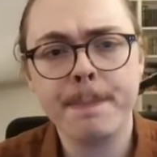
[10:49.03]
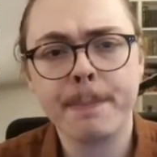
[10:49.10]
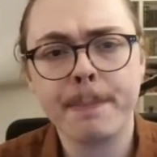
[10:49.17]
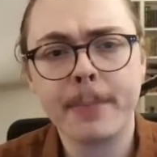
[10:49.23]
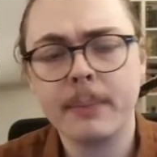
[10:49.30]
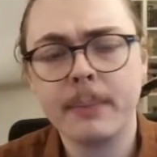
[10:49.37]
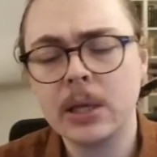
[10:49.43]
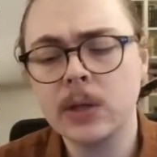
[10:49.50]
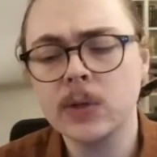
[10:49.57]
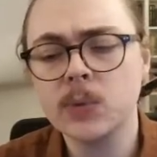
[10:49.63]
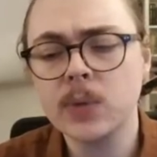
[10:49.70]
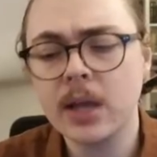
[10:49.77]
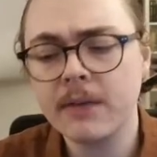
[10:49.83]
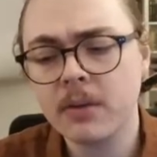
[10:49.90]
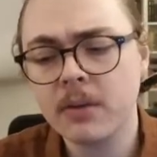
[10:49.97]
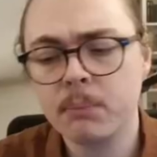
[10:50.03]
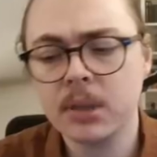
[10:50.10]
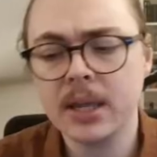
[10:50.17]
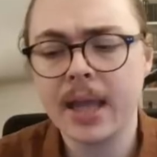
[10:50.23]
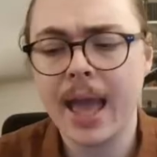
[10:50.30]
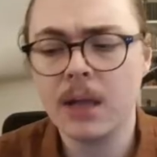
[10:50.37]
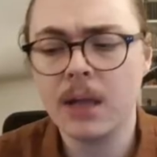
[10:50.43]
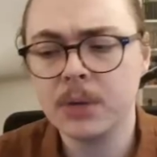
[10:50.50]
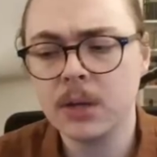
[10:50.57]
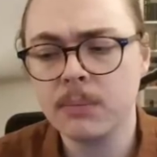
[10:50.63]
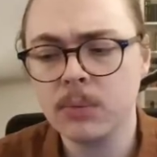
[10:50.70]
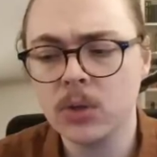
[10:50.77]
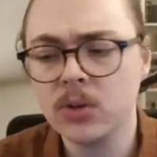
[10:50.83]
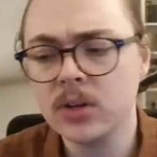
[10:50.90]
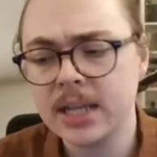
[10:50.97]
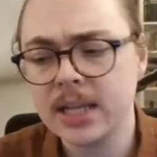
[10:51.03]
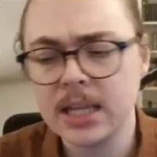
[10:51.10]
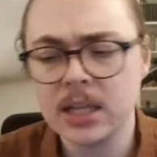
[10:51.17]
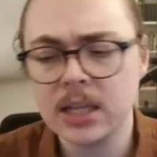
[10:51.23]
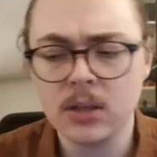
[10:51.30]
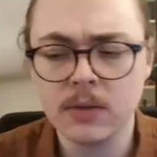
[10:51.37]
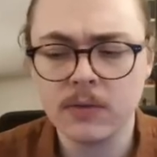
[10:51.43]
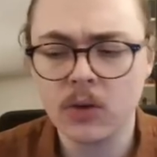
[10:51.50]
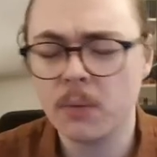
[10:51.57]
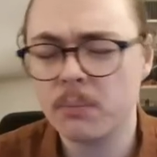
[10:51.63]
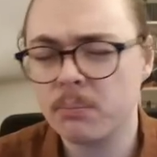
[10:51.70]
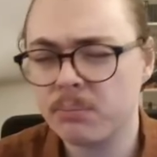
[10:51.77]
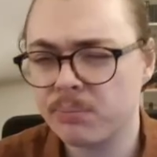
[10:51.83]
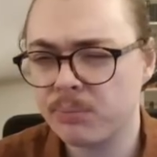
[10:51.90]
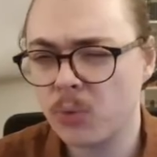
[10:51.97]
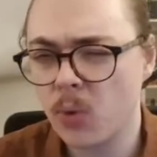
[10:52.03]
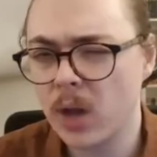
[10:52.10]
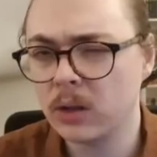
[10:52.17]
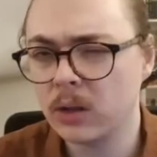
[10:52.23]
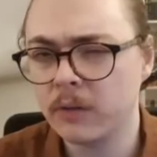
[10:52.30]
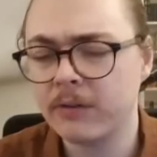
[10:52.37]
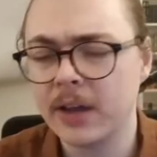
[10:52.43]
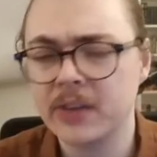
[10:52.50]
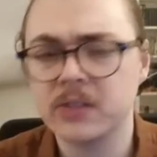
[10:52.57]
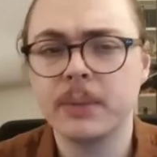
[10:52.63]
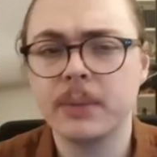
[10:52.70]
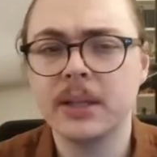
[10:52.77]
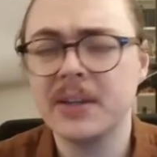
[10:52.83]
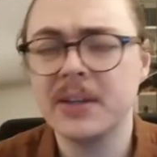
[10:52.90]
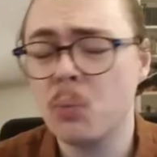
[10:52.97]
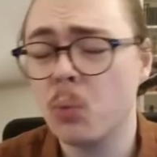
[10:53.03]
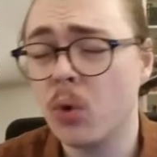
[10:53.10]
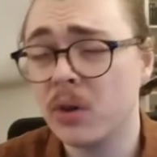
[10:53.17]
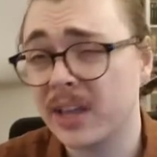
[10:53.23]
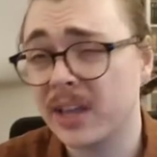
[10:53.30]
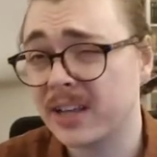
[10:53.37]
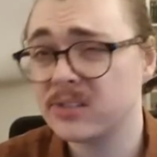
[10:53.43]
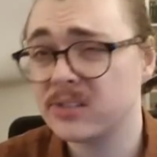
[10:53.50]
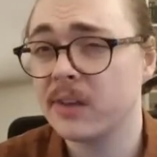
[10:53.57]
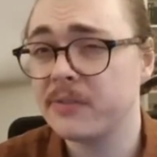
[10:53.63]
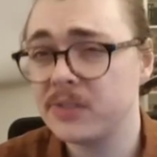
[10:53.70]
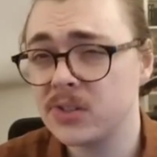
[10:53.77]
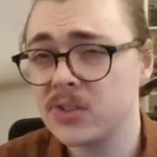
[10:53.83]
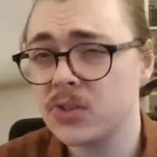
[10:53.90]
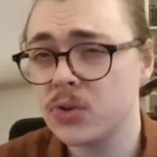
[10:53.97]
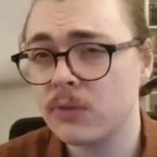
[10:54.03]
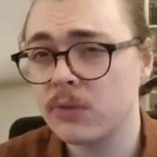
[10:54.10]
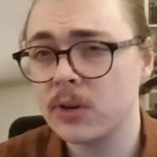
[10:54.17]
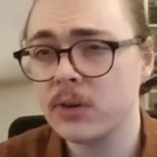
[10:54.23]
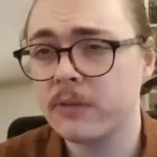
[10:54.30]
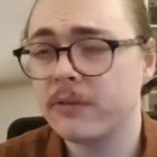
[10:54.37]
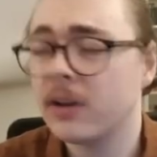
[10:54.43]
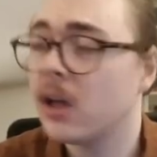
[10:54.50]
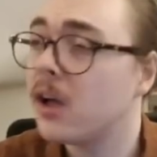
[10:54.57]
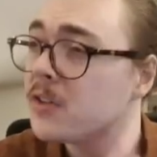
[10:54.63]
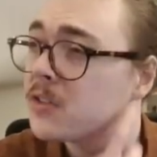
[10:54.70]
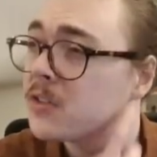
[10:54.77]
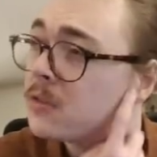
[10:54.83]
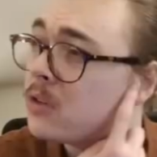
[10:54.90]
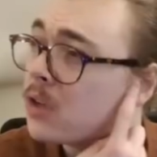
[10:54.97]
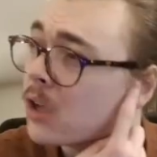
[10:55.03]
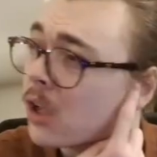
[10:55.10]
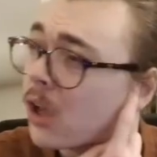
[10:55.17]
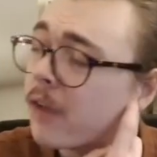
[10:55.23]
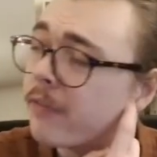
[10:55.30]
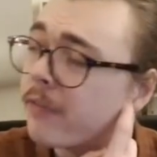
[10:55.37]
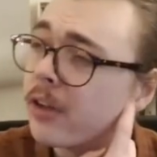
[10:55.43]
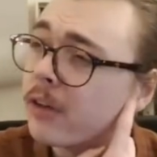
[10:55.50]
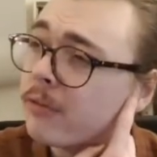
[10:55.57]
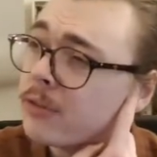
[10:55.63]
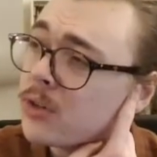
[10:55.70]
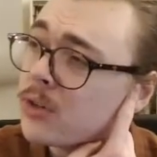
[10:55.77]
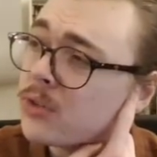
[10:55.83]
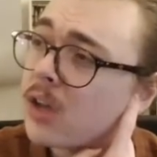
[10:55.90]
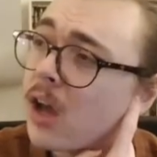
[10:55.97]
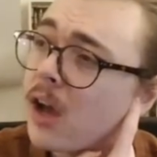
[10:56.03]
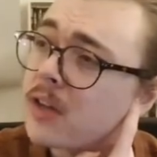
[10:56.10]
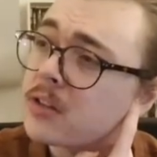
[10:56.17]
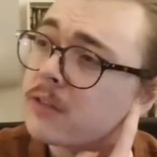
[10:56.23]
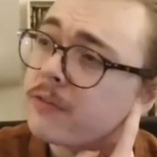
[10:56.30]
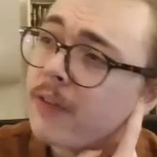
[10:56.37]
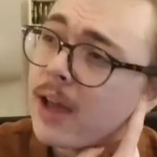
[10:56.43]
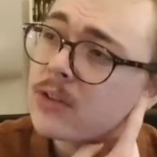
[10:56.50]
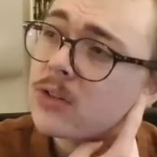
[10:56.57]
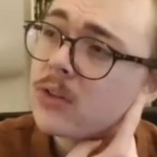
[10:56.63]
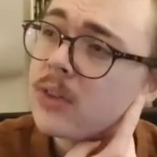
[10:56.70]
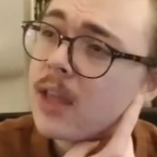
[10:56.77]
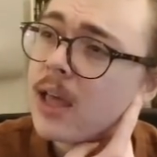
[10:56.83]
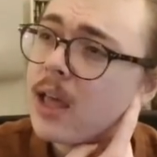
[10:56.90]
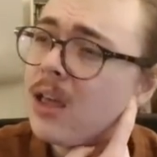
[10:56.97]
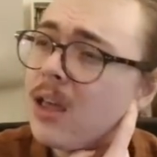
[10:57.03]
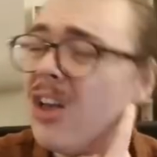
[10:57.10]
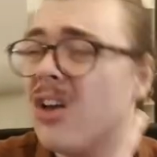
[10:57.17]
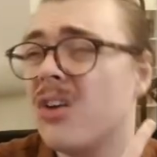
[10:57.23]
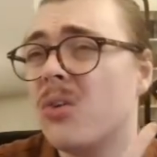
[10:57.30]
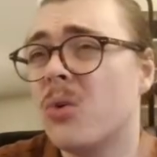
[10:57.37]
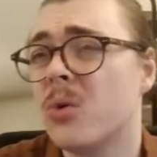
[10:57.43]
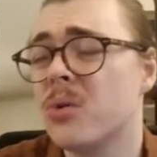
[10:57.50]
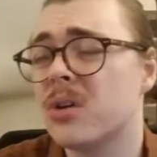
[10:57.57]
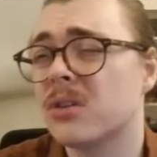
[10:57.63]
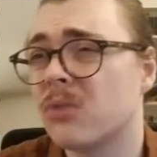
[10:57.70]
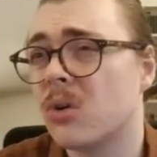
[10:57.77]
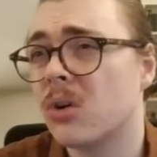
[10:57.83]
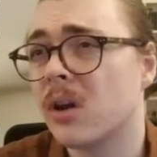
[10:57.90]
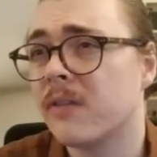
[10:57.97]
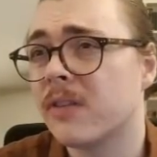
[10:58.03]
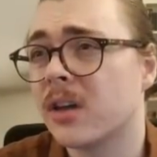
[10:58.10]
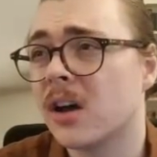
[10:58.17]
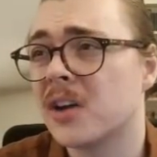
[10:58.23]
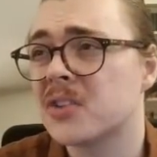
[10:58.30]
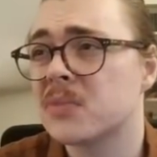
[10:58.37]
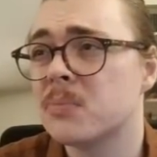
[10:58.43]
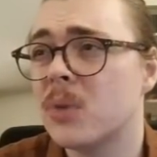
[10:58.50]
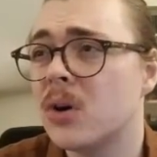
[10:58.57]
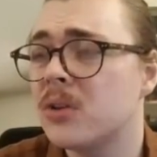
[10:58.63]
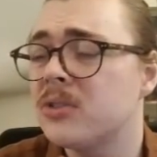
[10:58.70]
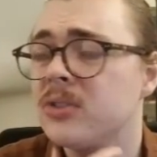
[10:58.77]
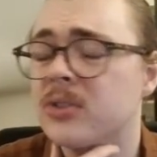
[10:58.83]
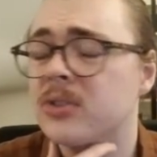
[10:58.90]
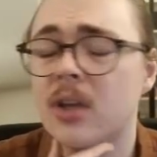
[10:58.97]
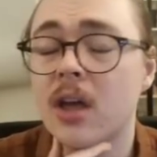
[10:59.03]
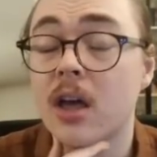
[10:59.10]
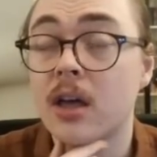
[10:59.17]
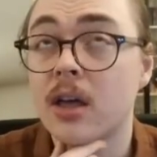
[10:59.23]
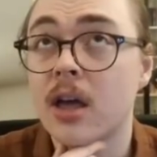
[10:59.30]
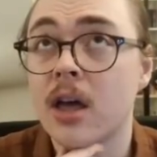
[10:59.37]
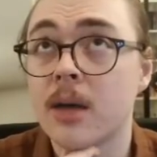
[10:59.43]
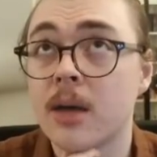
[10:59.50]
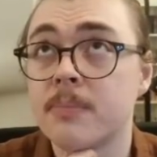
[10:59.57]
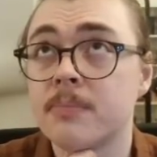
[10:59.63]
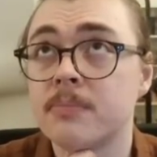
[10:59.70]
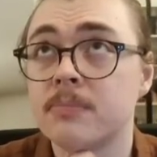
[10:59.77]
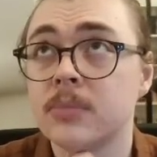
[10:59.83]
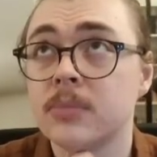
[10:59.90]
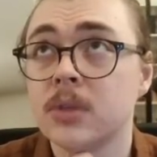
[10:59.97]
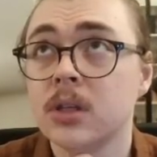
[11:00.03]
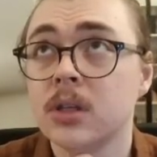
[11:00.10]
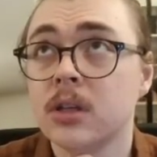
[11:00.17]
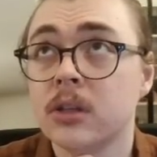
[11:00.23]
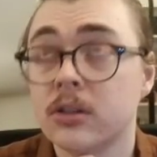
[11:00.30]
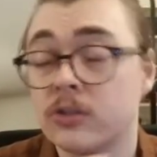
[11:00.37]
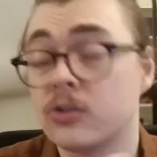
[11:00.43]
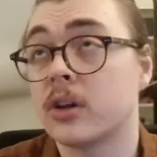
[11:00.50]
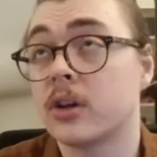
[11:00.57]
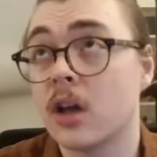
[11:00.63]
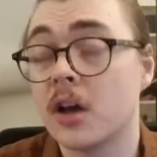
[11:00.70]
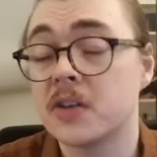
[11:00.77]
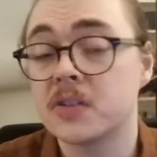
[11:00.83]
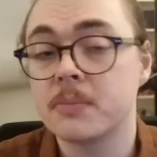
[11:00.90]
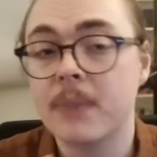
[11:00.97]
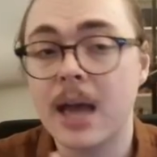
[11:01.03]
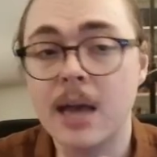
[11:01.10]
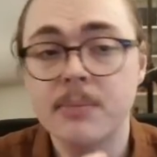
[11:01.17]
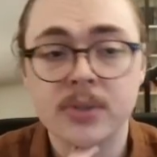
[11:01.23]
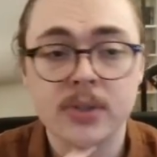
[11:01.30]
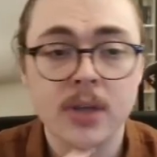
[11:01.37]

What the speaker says: Because we have complete ailment immunity, you've got quite a lot of flexibility in what like suffixes you run in your flask. You can go for reduced curse effect on there, or you can roll over curse mods, curse maps.